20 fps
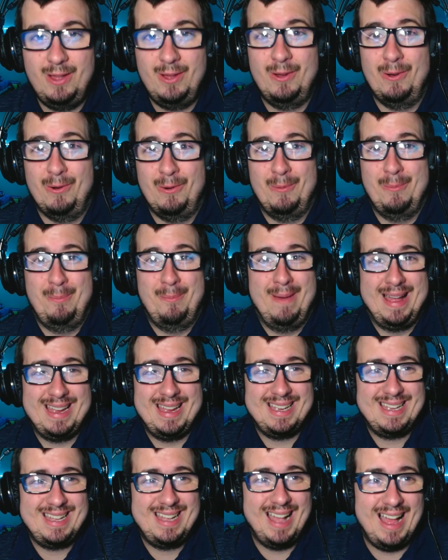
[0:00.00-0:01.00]
Oh my
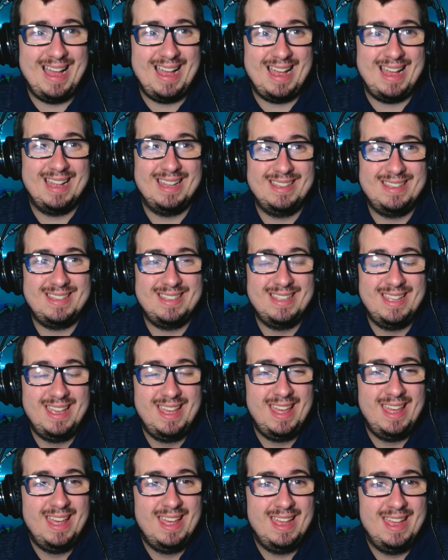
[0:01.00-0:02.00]
god.
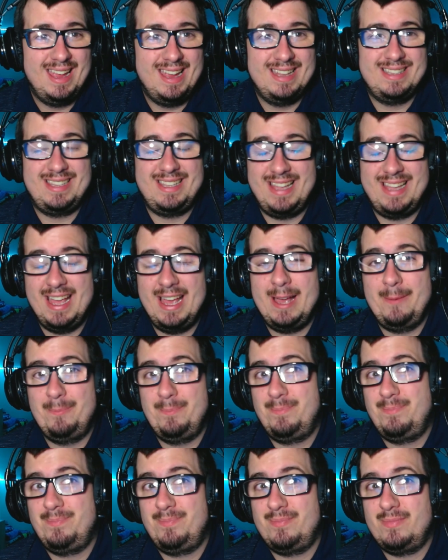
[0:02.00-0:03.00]
And yeah,
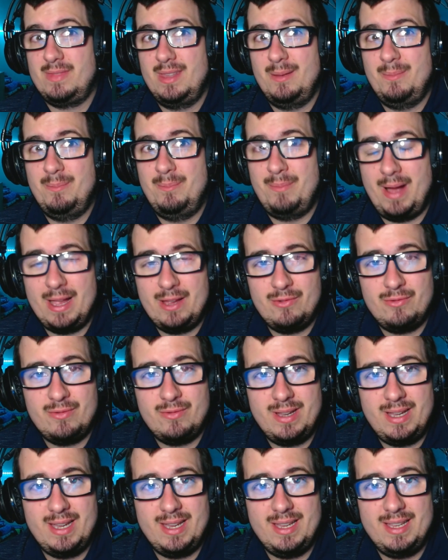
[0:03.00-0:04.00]

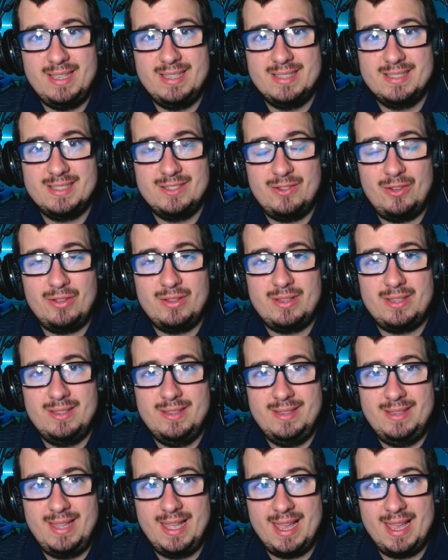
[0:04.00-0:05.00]
Mayuri is not
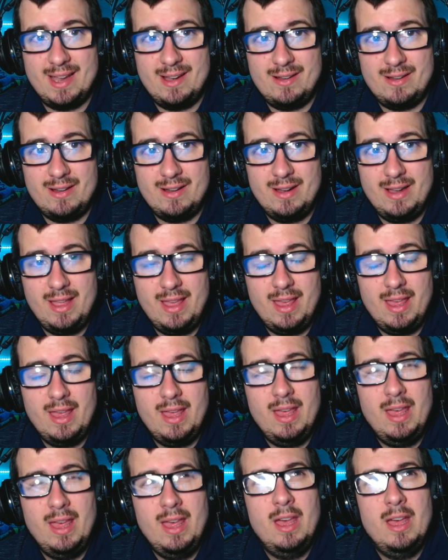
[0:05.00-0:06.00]
there,
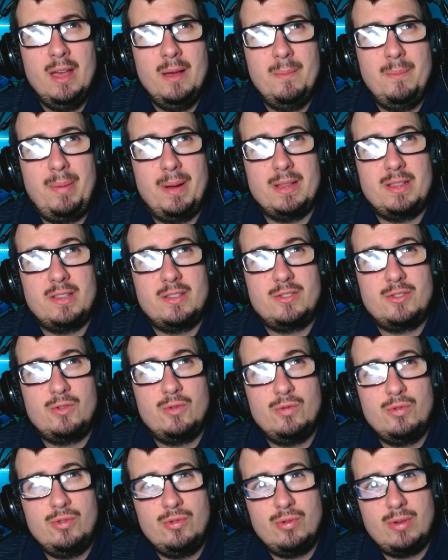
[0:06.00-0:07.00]
but
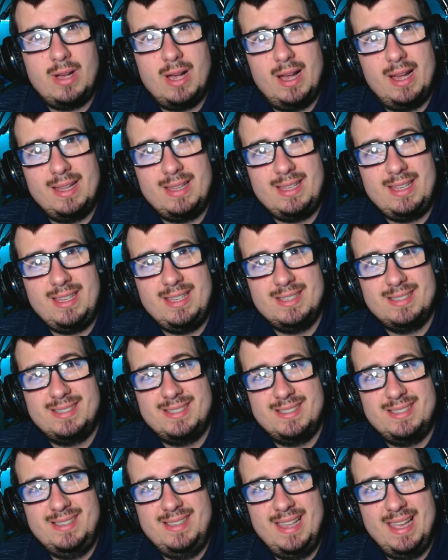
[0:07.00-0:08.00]
Suzuha
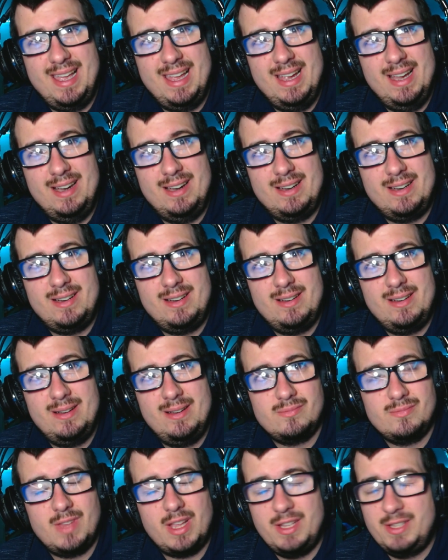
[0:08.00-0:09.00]
is there.
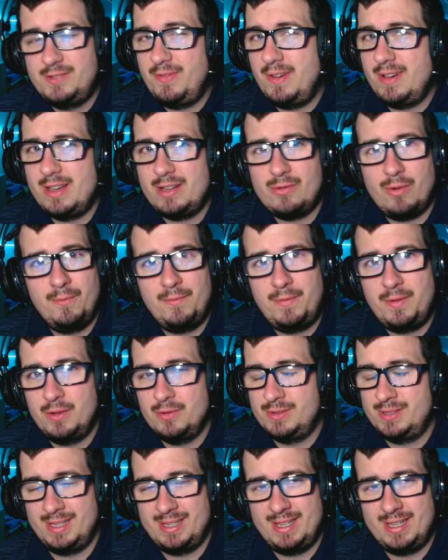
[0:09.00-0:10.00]
It's very
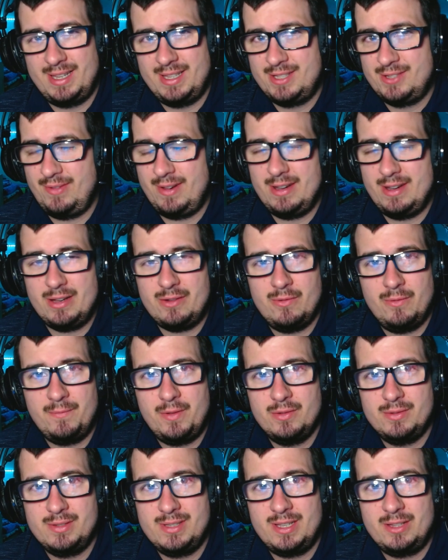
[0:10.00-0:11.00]
confusing. It's very
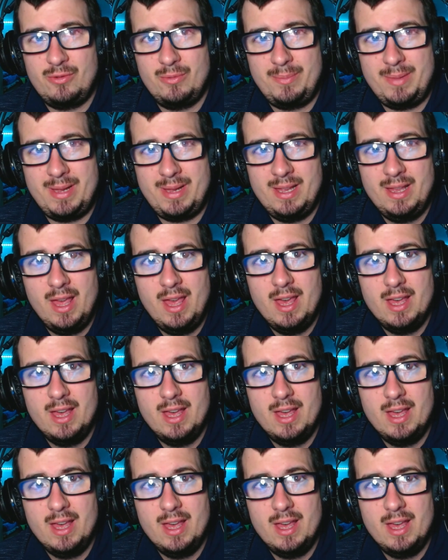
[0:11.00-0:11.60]
confusing to me.